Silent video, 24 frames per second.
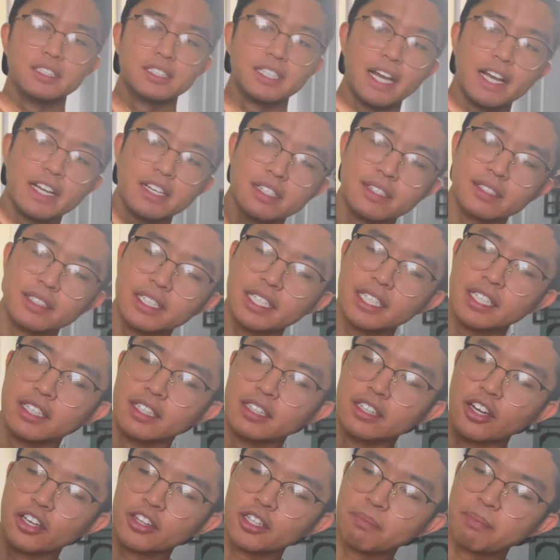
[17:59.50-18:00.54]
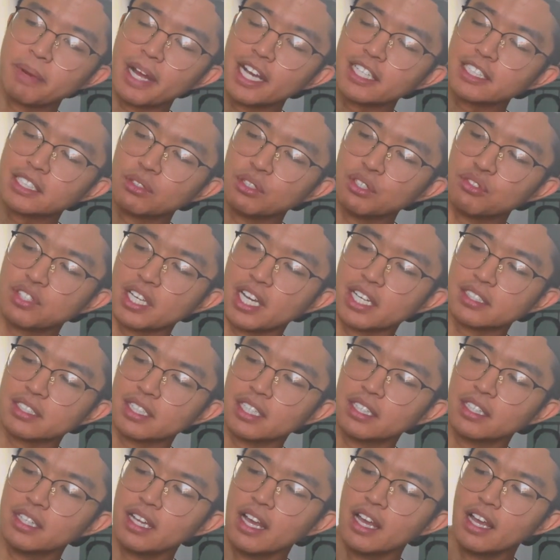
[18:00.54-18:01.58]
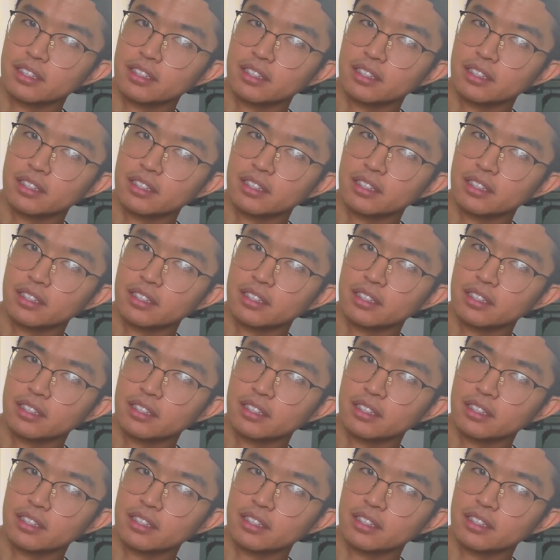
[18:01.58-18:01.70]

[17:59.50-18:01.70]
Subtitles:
actually, the other bags that we tested,